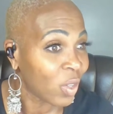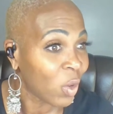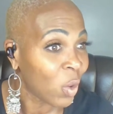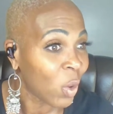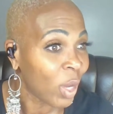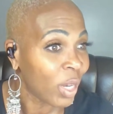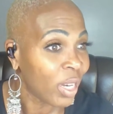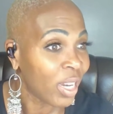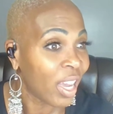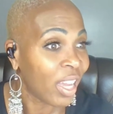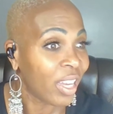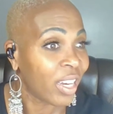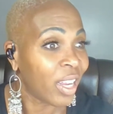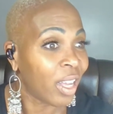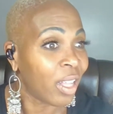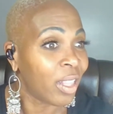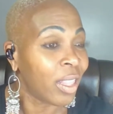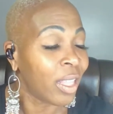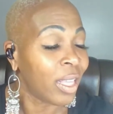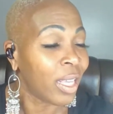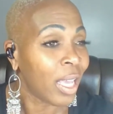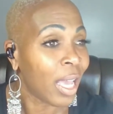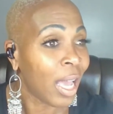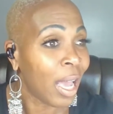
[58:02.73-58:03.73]
going
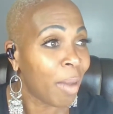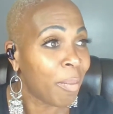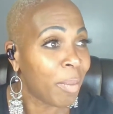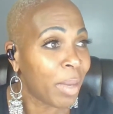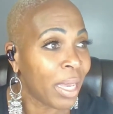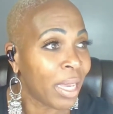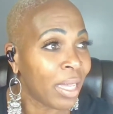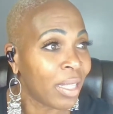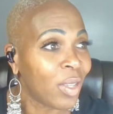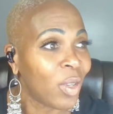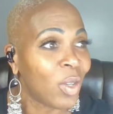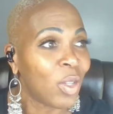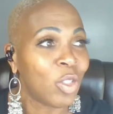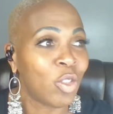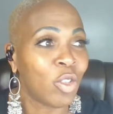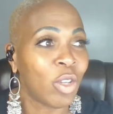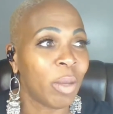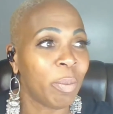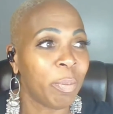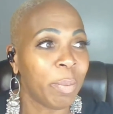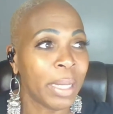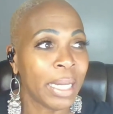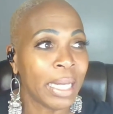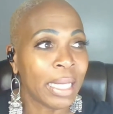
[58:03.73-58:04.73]
on the
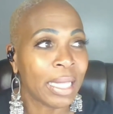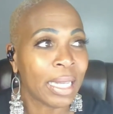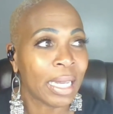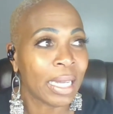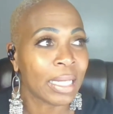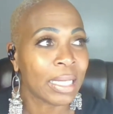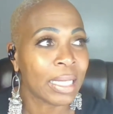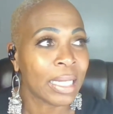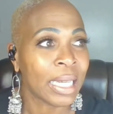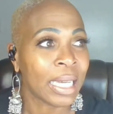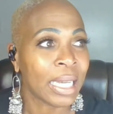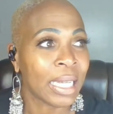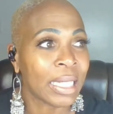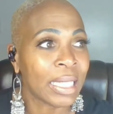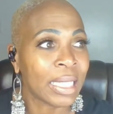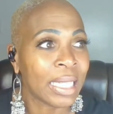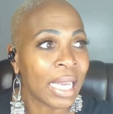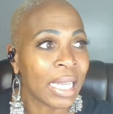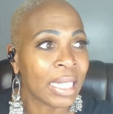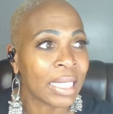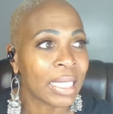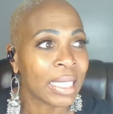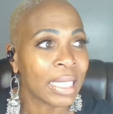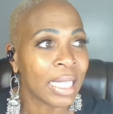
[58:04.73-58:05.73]
800 meters because
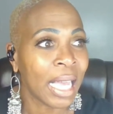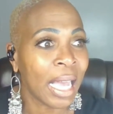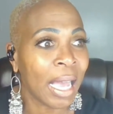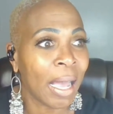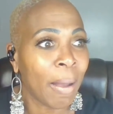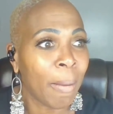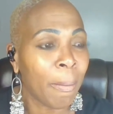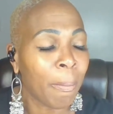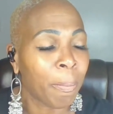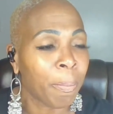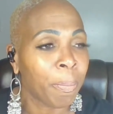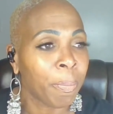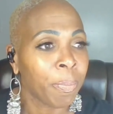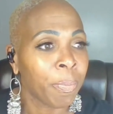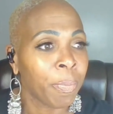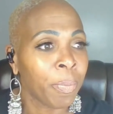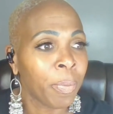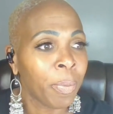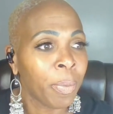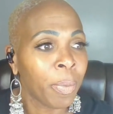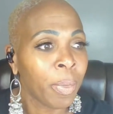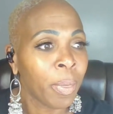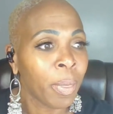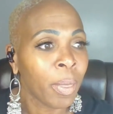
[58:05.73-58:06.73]
that's the
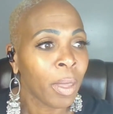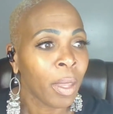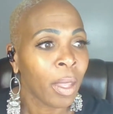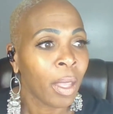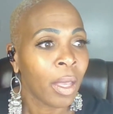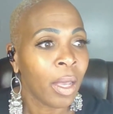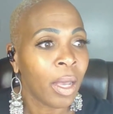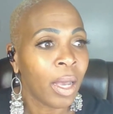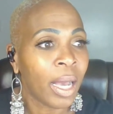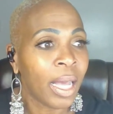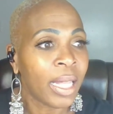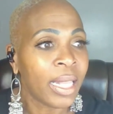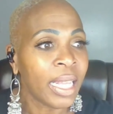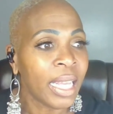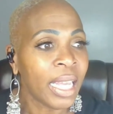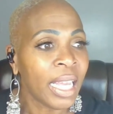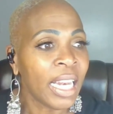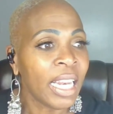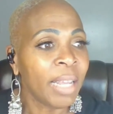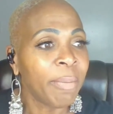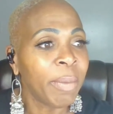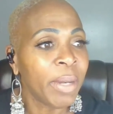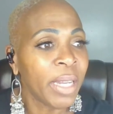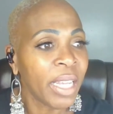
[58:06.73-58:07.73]

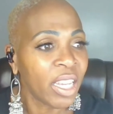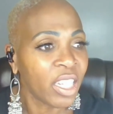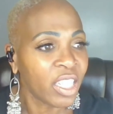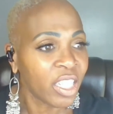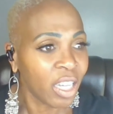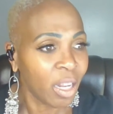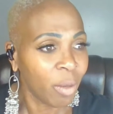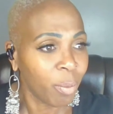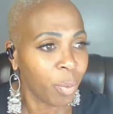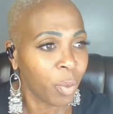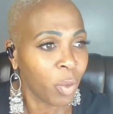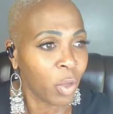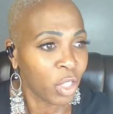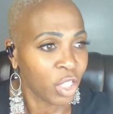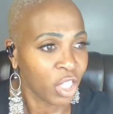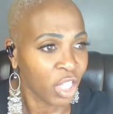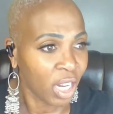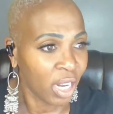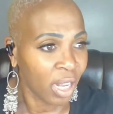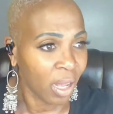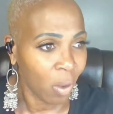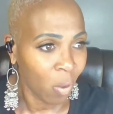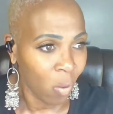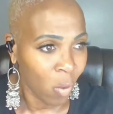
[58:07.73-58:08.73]
elimination
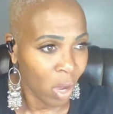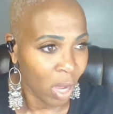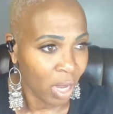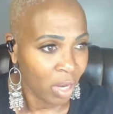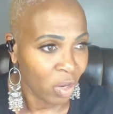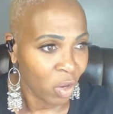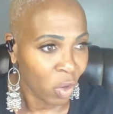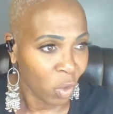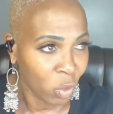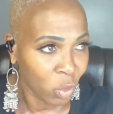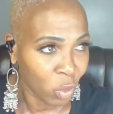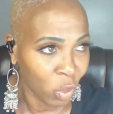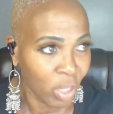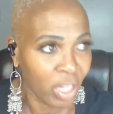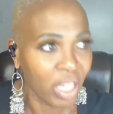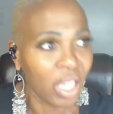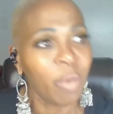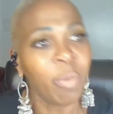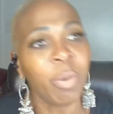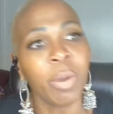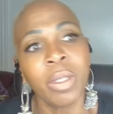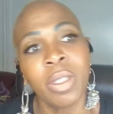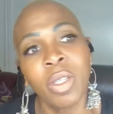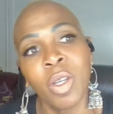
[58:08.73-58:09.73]
portion of going now. So
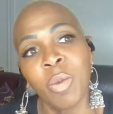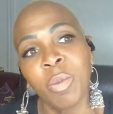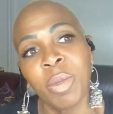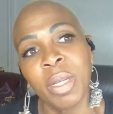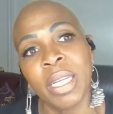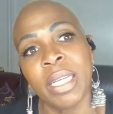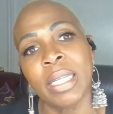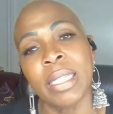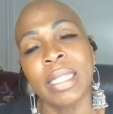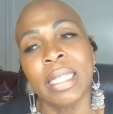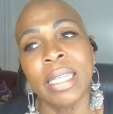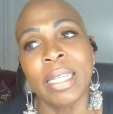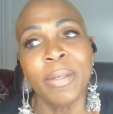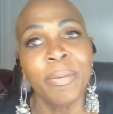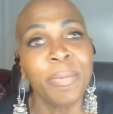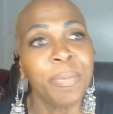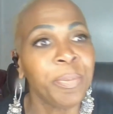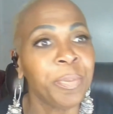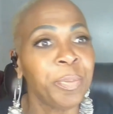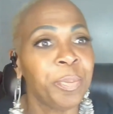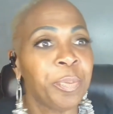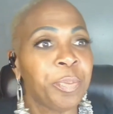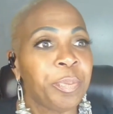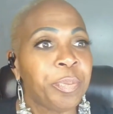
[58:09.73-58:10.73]
keep us updated.
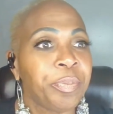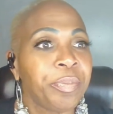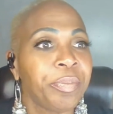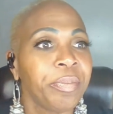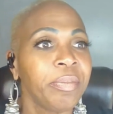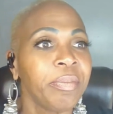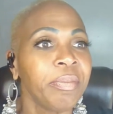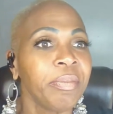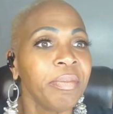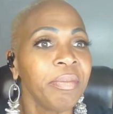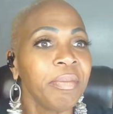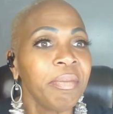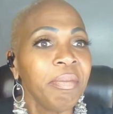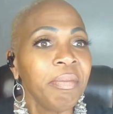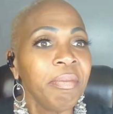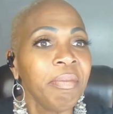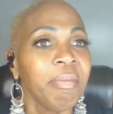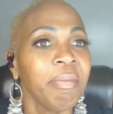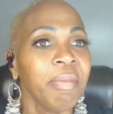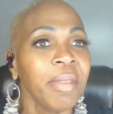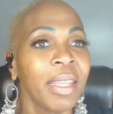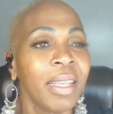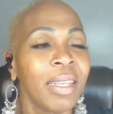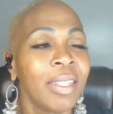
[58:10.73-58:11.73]

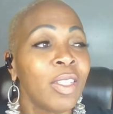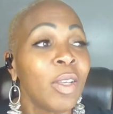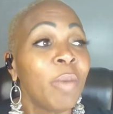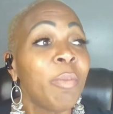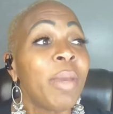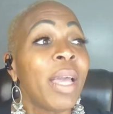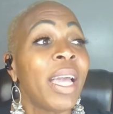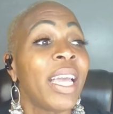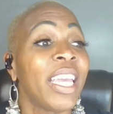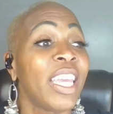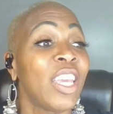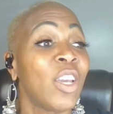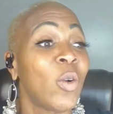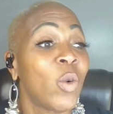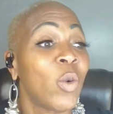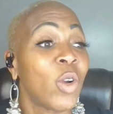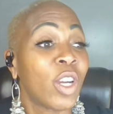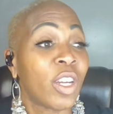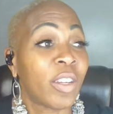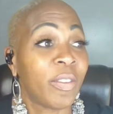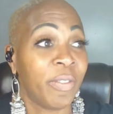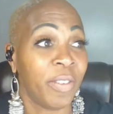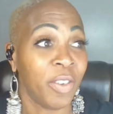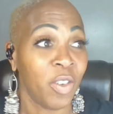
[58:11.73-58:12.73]
So may I give
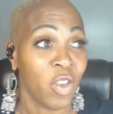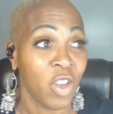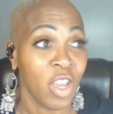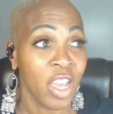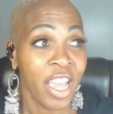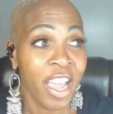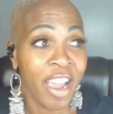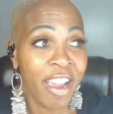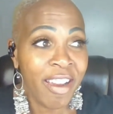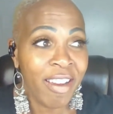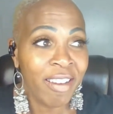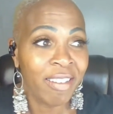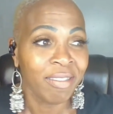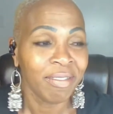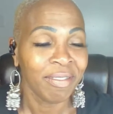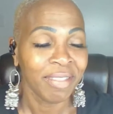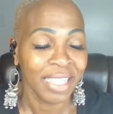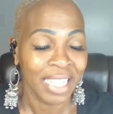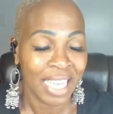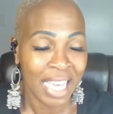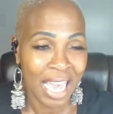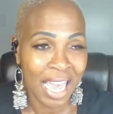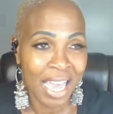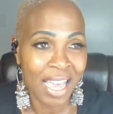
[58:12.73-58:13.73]
work for the year?
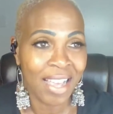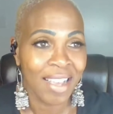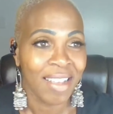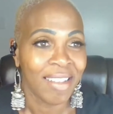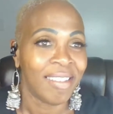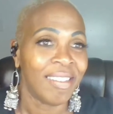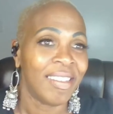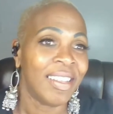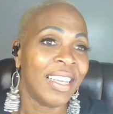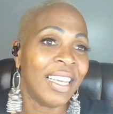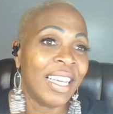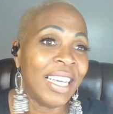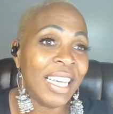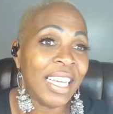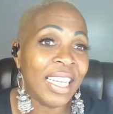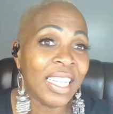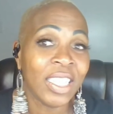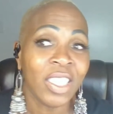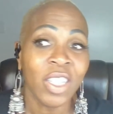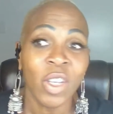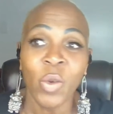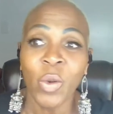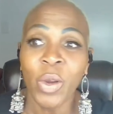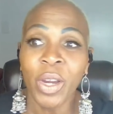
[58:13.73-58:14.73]
Yeah.
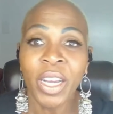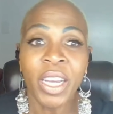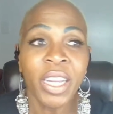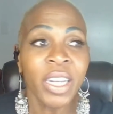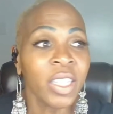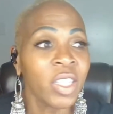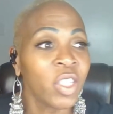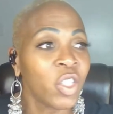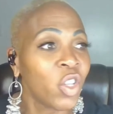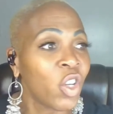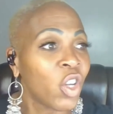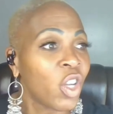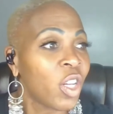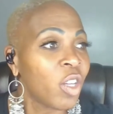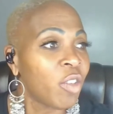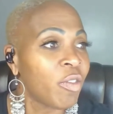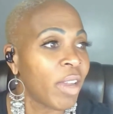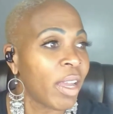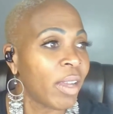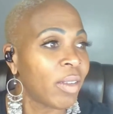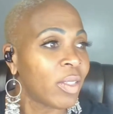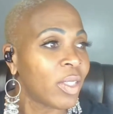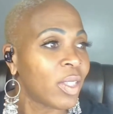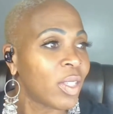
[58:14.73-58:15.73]
So we're going to circle around